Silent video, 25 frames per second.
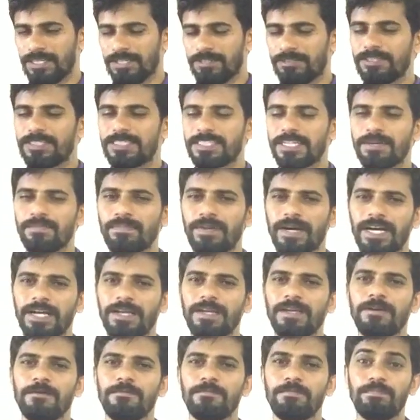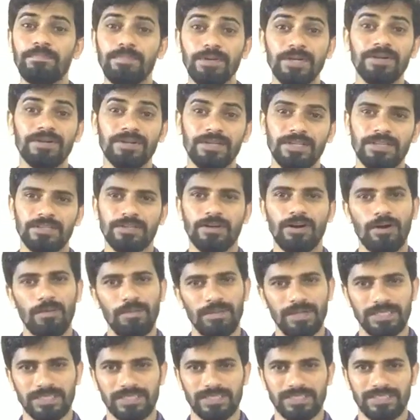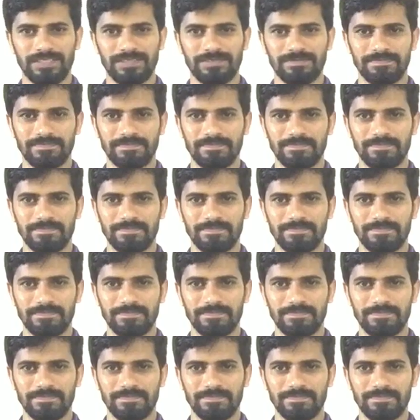written by Piri Thomas.